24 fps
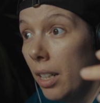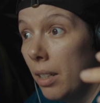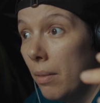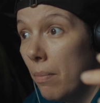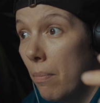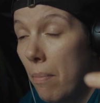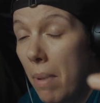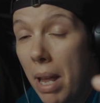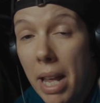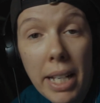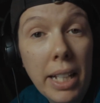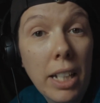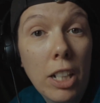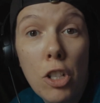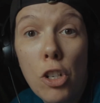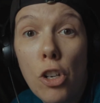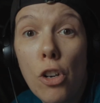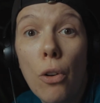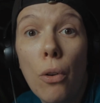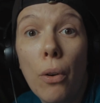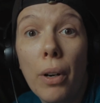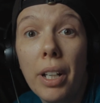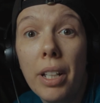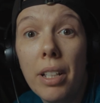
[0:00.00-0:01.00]
make a
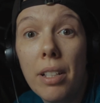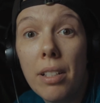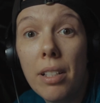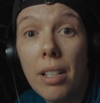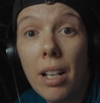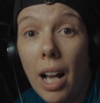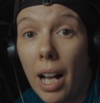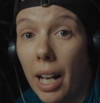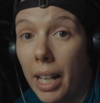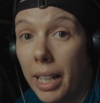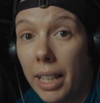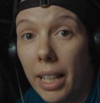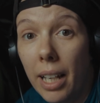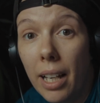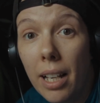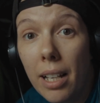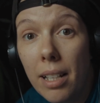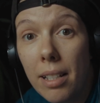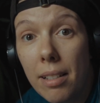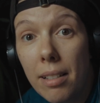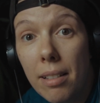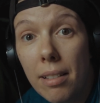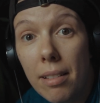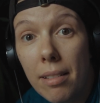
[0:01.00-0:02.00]
choice, I
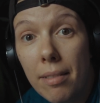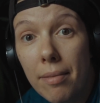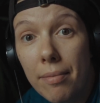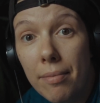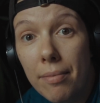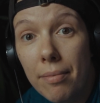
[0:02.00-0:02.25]
guess.